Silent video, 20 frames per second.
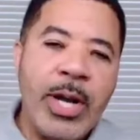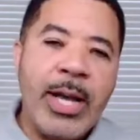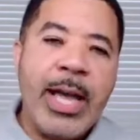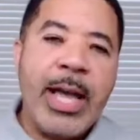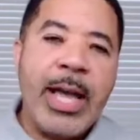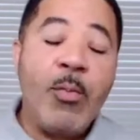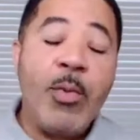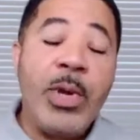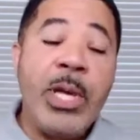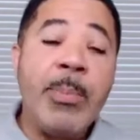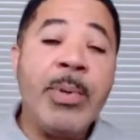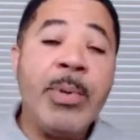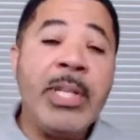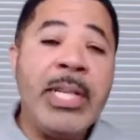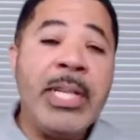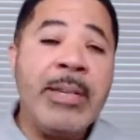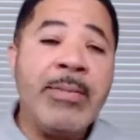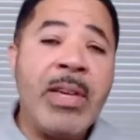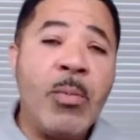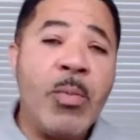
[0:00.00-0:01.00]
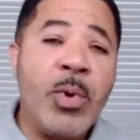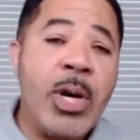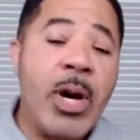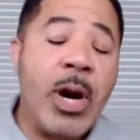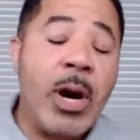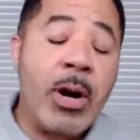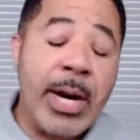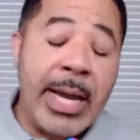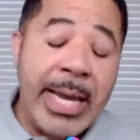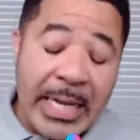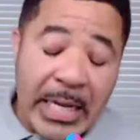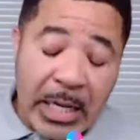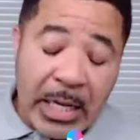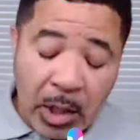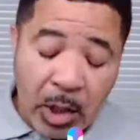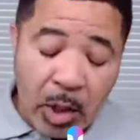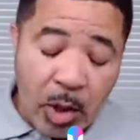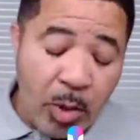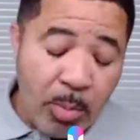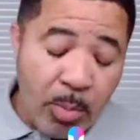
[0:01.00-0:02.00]
And we believe that we are a
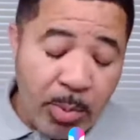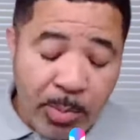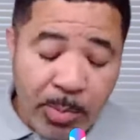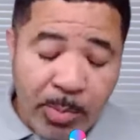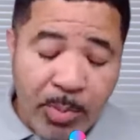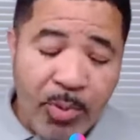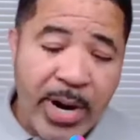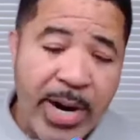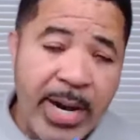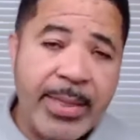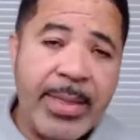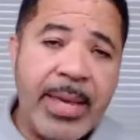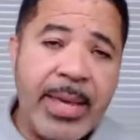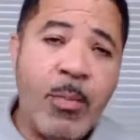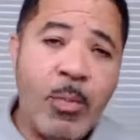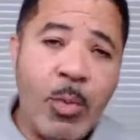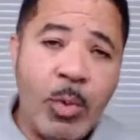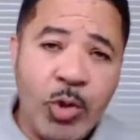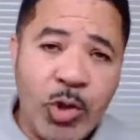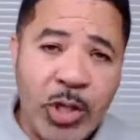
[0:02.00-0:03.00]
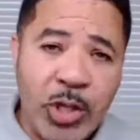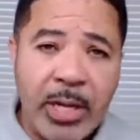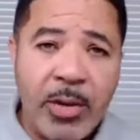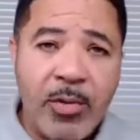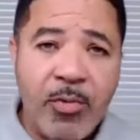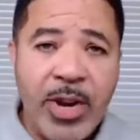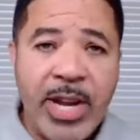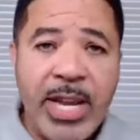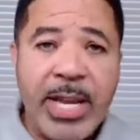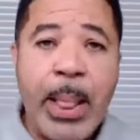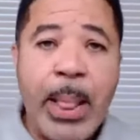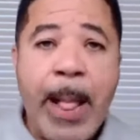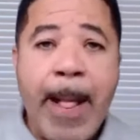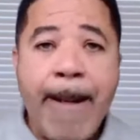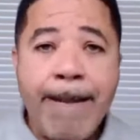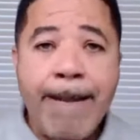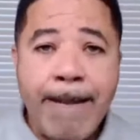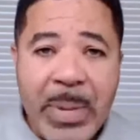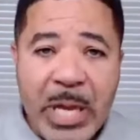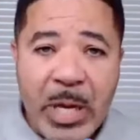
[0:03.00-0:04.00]
global brand that will generate
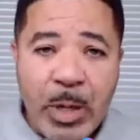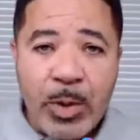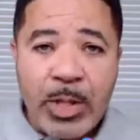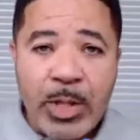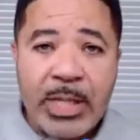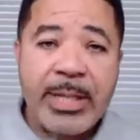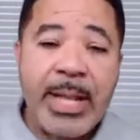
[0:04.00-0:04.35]
millions,